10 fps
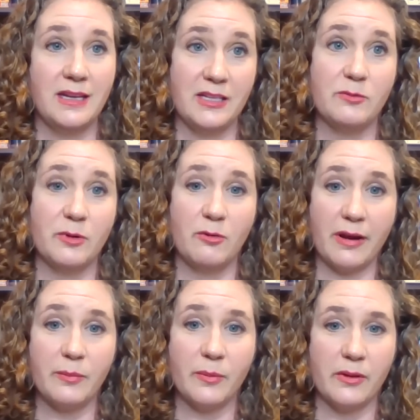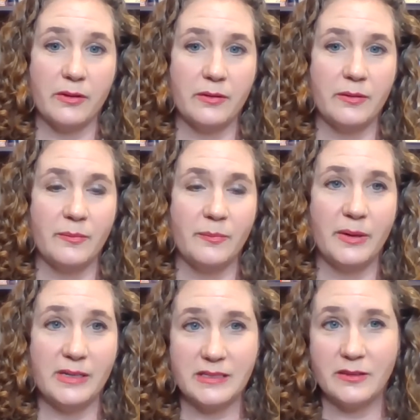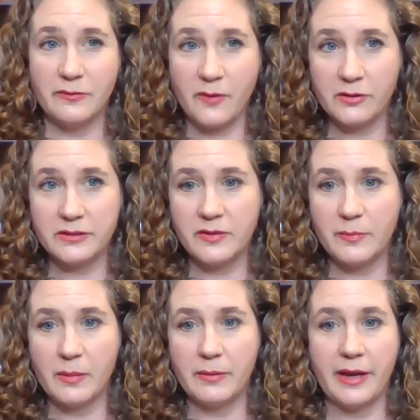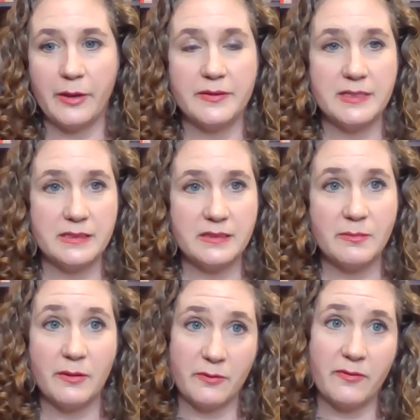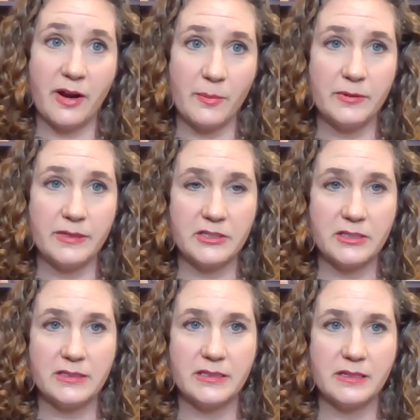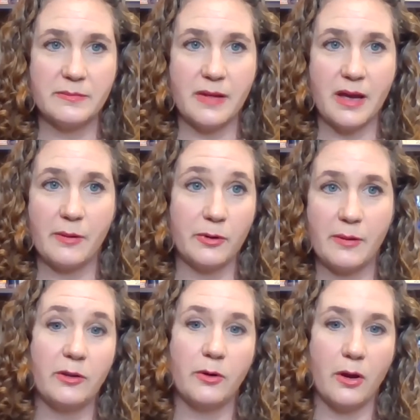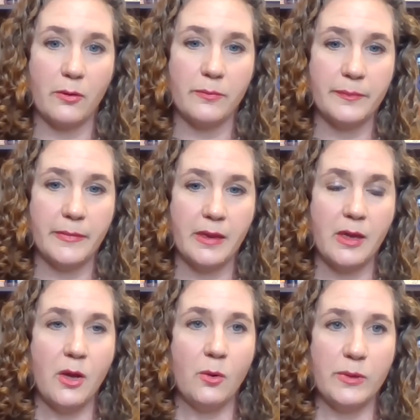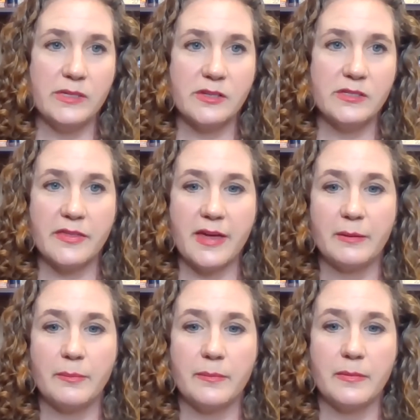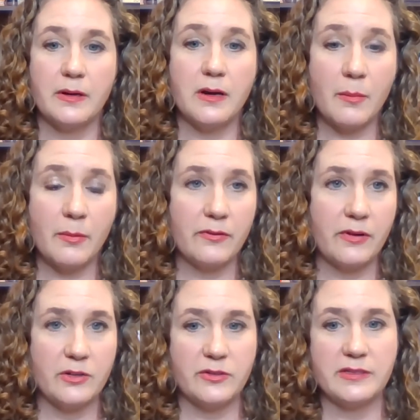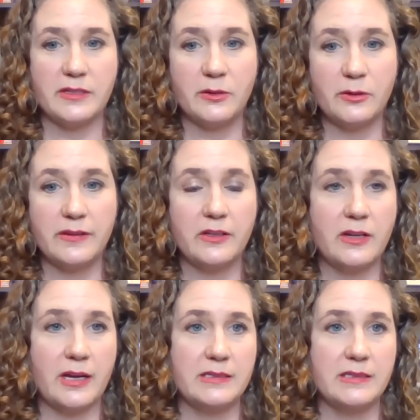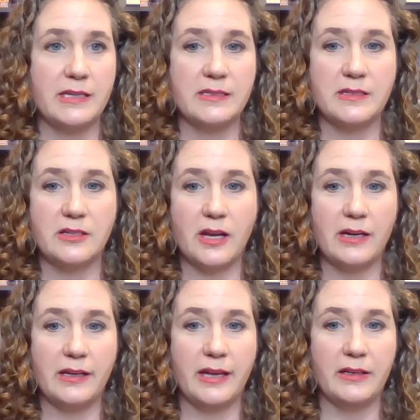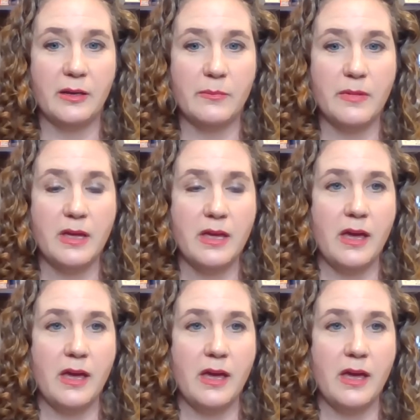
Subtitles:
it's regrettable. But is it the fault of the public health system, of the fire protection system? I would argue no. We saw that a number of countries, including the United States and the United Kingdom,